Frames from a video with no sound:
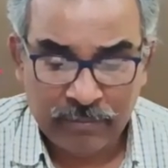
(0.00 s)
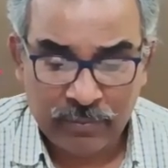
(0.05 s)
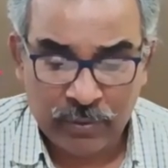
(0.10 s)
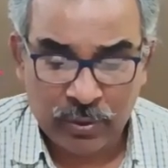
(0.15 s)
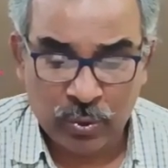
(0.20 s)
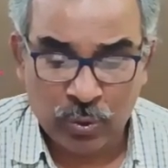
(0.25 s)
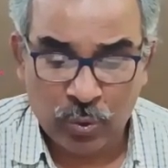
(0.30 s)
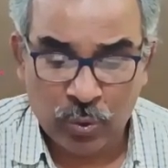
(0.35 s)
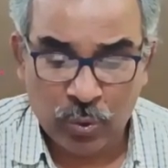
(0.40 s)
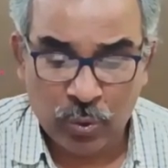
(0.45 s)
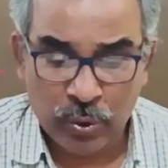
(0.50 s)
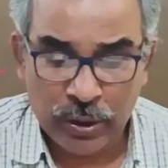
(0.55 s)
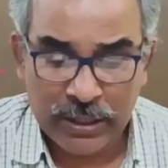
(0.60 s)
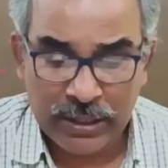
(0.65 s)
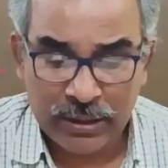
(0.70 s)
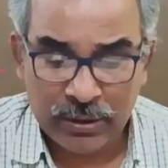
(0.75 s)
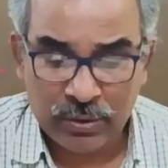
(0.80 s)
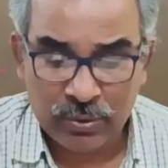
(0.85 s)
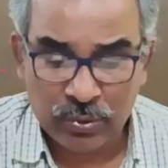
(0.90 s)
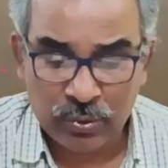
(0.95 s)
Though
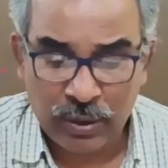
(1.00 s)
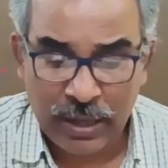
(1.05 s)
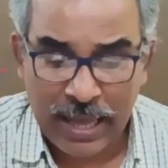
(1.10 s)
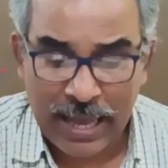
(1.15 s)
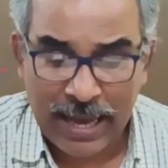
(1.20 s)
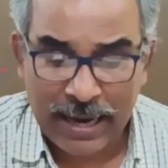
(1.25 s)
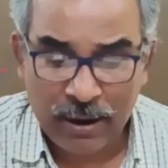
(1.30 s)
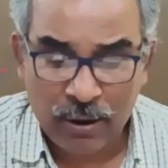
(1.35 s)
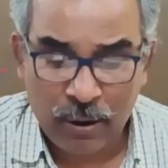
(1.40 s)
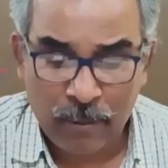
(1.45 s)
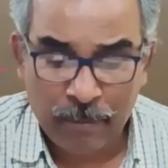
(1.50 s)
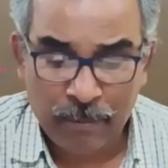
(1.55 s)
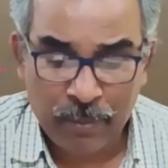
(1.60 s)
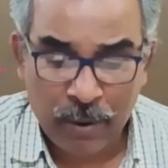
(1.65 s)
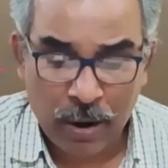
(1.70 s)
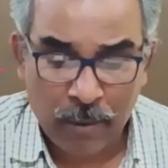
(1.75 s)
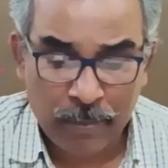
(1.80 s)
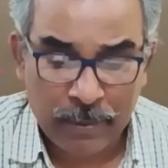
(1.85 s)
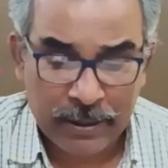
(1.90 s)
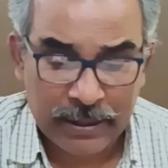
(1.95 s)
owing to lack of
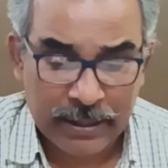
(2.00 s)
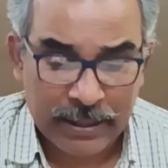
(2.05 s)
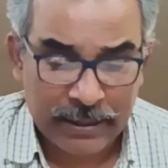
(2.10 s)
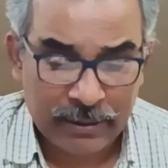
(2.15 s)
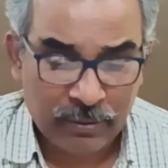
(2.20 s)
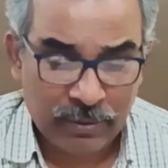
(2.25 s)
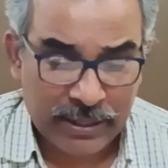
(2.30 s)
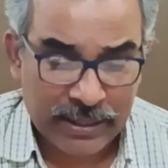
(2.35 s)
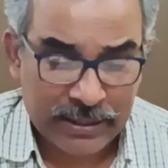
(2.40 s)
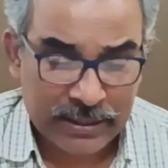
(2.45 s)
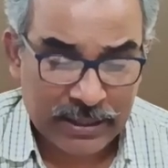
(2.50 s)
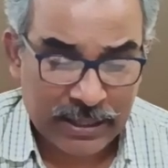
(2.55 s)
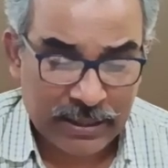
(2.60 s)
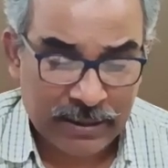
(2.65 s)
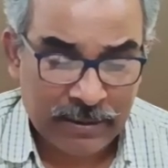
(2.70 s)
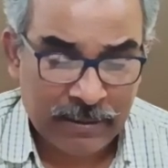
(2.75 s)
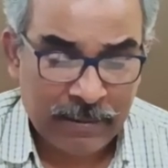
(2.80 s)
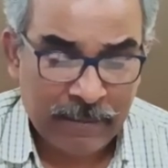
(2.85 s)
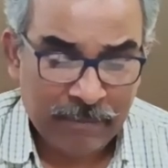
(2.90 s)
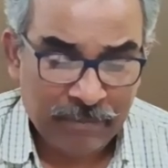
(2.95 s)
proper
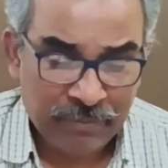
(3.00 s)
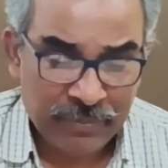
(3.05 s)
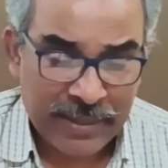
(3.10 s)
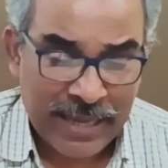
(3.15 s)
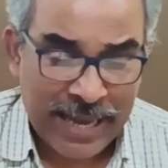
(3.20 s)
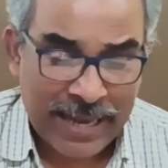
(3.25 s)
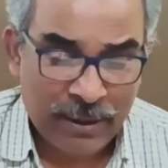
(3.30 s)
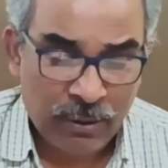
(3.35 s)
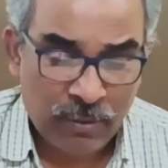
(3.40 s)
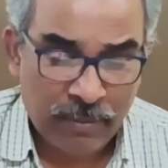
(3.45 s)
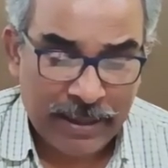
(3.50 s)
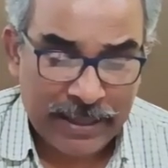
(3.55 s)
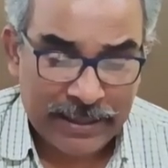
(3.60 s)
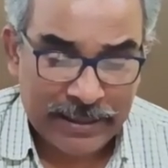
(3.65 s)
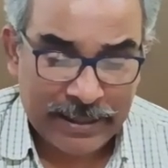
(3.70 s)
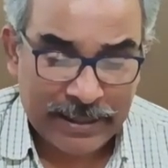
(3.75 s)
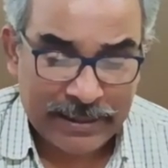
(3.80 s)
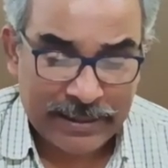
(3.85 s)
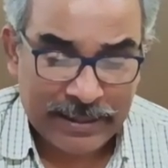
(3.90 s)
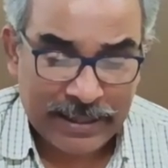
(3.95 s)
education,
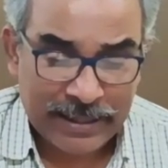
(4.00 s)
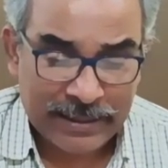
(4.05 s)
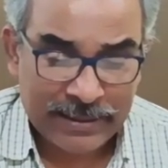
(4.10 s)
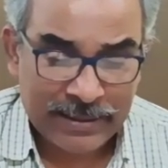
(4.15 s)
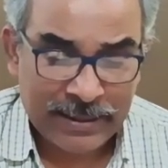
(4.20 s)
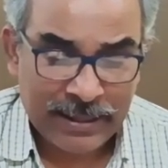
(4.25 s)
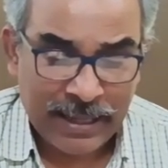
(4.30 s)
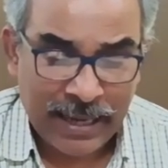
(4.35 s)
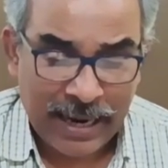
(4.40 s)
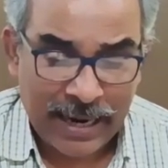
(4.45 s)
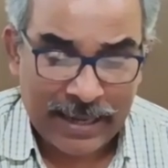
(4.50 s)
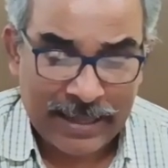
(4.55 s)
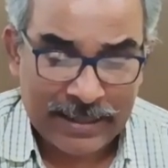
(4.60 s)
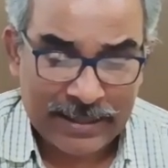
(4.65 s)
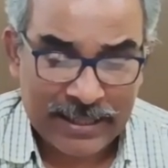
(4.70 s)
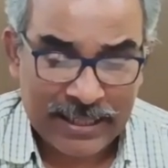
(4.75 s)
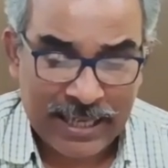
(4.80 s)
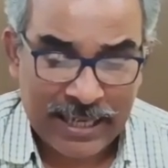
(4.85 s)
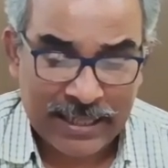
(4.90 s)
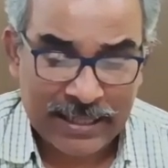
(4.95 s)
narrow-mindedness and
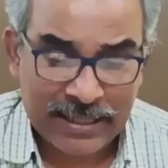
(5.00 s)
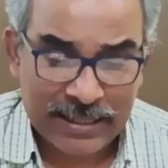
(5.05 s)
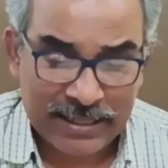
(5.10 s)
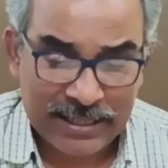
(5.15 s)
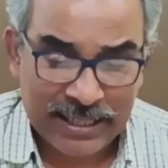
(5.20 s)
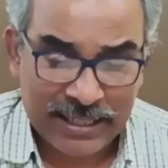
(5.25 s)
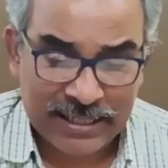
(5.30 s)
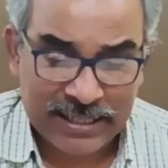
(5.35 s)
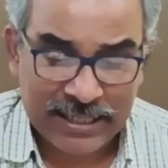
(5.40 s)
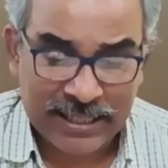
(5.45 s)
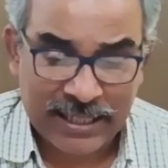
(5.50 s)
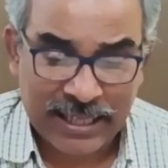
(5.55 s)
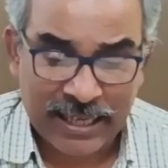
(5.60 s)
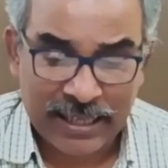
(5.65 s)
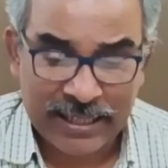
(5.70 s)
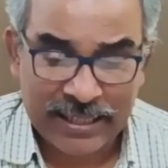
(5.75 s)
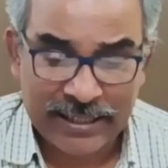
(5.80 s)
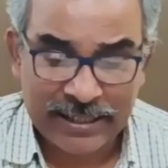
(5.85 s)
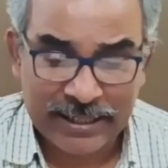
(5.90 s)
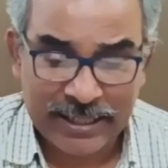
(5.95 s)

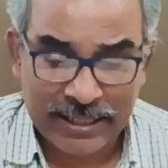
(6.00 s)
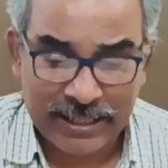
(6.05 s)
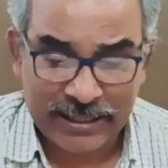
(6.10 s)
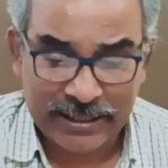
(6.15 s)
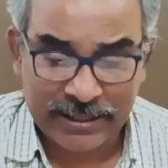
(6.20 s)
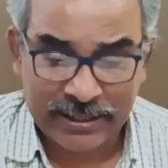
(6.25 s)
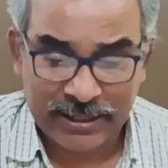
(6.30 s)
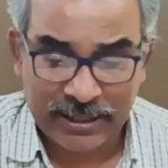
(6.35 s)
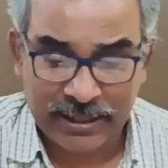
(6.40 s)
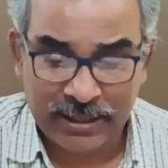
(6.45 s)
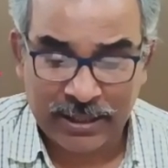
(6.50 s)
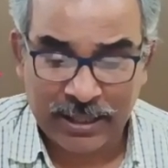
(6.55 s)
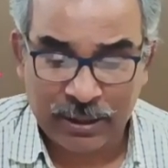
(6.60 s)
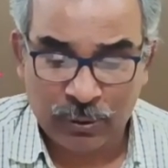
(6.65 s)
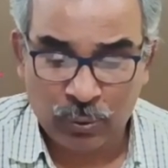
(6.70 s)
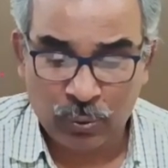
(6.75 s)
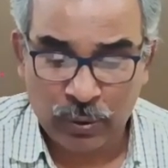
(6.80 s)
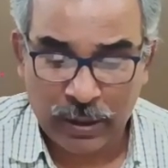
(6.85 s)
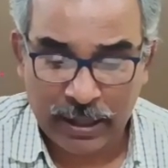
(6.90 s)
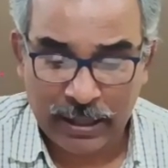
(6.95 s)
sectional interests in the
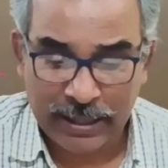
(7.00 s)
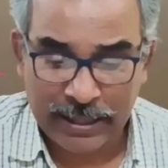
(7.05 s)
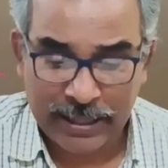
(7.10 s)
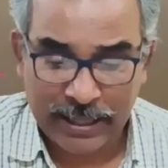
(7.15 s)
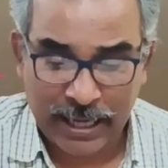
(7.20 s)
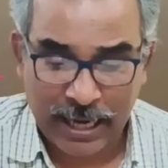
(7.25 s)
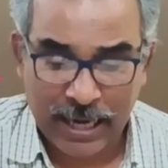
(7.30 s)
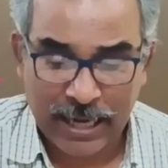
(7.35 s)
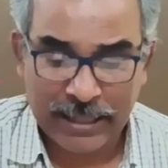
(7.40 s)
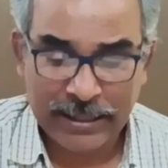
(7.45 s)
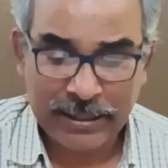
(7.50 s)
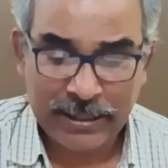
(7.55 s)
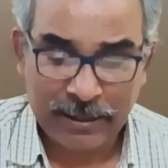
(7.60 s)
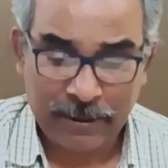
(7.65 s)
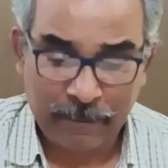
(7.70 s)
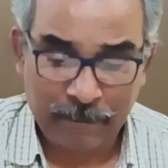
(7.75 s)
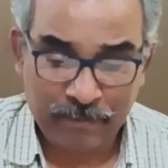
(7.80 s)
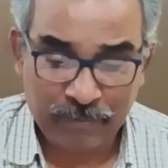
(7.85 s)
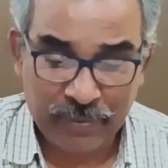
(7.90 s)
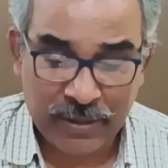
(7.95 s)
rural area,
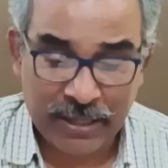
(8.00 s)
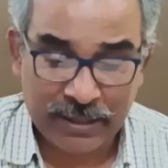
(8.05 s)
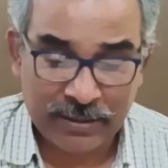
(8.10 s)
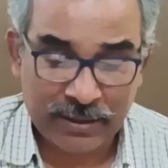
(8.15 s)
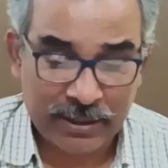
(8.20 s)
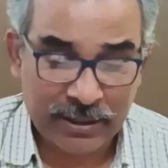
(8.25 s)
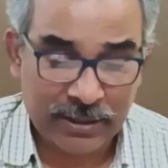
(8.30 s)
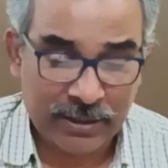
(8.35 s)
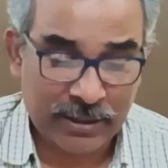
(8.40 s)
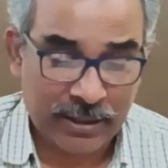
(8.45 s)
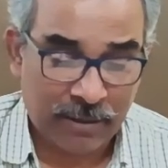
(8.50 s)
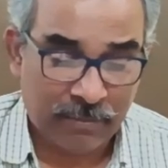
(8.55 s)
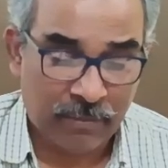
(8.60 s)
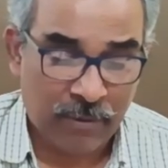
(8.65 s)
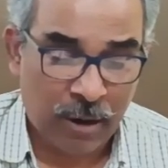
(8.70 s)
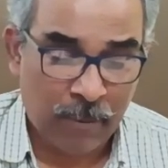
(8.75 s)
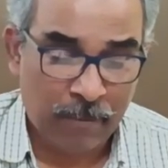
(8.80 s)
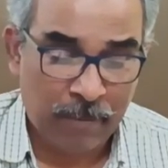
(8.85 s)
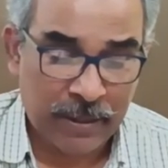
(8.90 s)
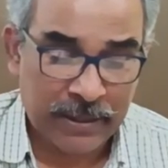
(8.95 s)
the system
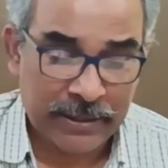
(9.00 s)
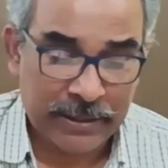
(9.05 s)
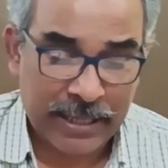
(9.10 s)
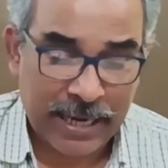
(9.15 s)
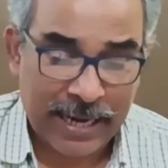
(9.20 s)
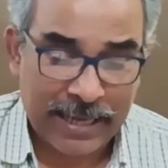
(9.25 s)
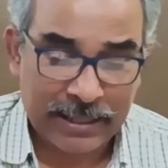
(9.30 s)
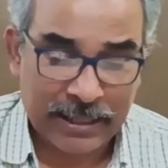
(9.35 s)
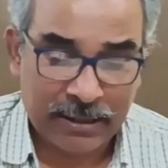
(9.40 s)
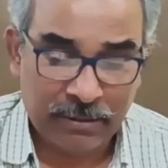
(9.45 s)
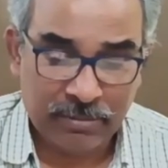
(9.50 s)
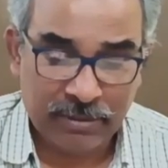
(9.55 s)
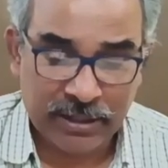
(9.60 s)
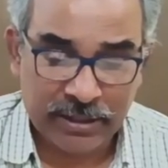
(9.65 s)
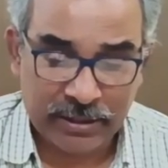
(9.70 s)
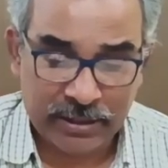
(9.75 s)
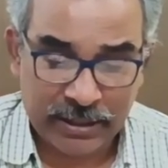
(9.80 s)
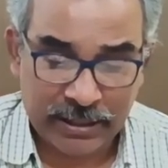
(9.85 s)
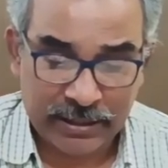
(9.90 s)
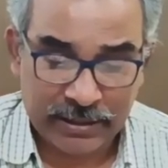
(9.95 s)
of panchayat
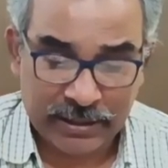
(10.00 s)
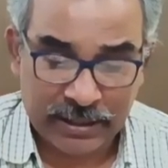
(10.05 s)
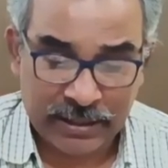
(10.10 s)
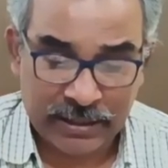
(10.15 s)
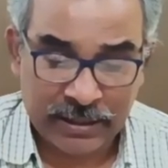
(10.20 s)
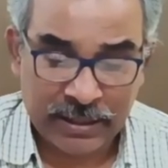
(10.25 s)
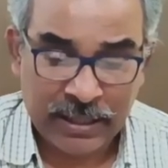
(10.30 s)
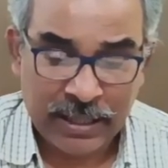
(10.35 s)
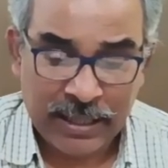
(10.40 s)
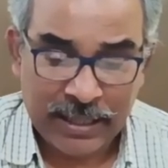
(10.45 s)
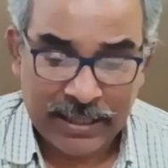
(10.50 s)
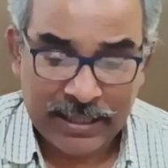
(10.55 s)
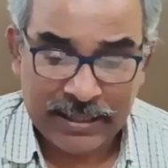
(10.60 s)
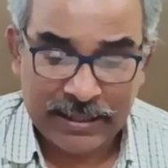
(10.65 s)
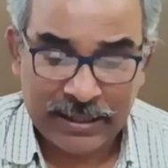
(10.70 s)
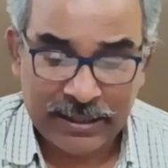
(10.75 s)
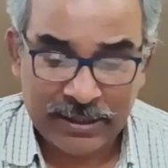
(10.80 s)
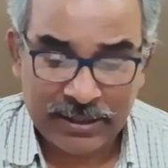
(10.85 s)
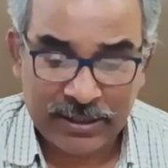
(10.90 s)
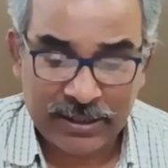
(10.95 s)
administration
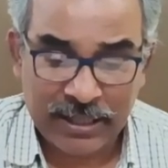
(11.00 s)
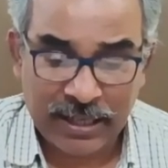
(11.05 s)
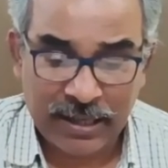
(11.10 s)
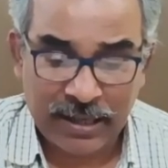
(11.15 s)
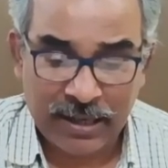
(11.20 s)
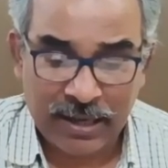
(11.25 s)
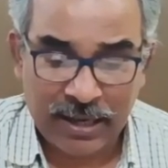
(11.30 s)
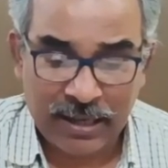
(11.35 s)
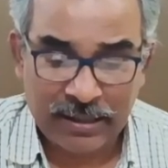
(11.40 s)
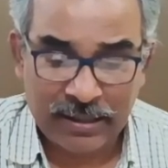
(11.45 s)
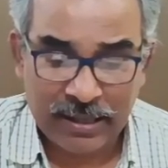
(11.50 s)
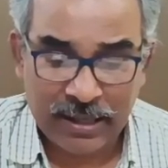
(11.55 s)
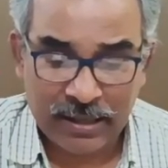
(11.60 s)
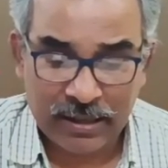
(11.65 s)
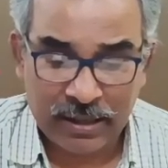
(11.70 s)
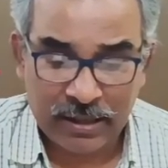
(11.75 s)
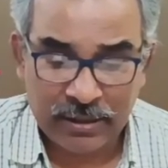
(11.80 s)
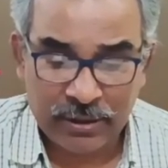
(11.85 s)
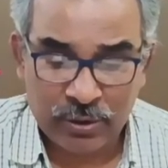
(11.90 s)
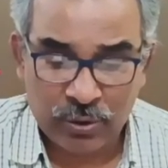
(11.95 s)
is still under
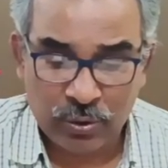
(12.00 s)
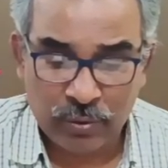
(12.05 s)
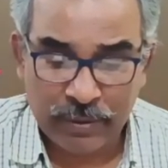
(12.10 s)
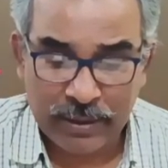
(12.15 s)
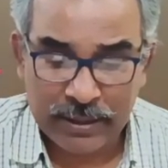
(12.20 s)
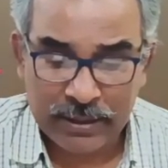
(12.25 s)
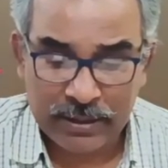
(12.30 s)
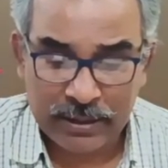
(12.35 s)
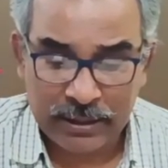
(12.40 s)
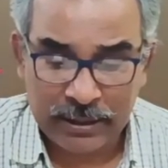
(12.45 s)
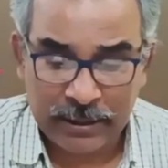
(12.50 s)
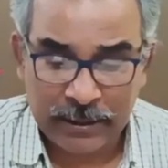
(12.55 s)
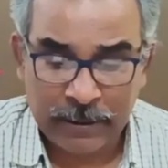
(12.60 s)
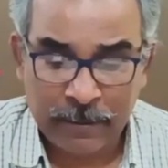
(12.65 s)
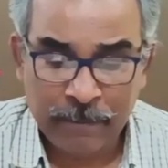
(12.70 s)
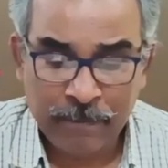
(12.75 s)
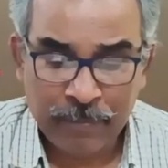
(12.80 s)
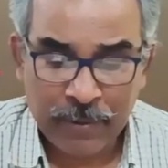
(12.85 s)
controversy.